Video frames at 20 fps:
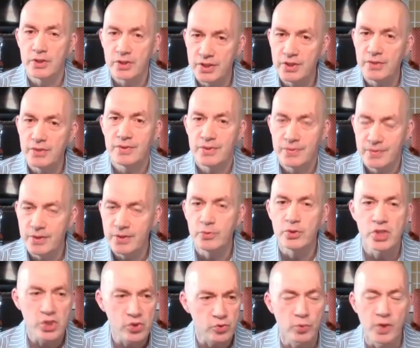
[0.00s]
she,
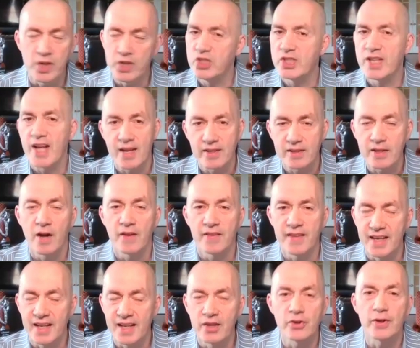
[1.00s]
she just reached out
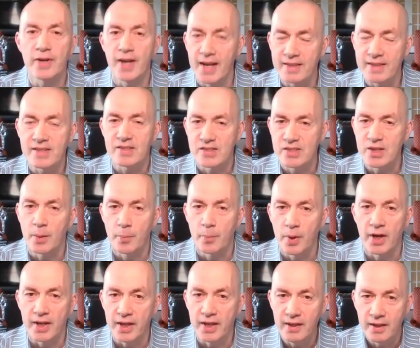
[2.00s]
on the internet to
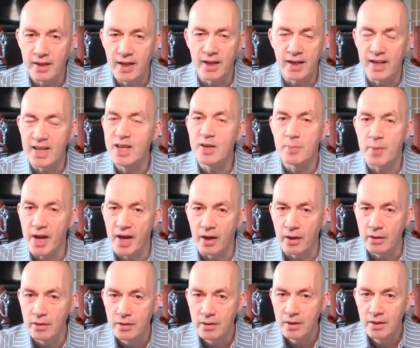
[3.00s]
somebody, an
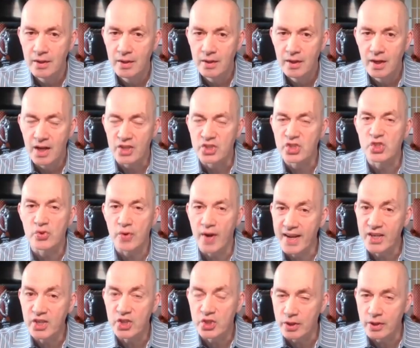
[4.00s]
email, a
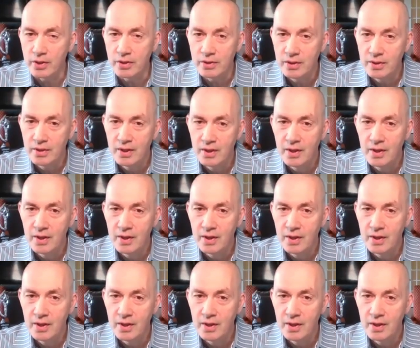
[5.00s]
stranger,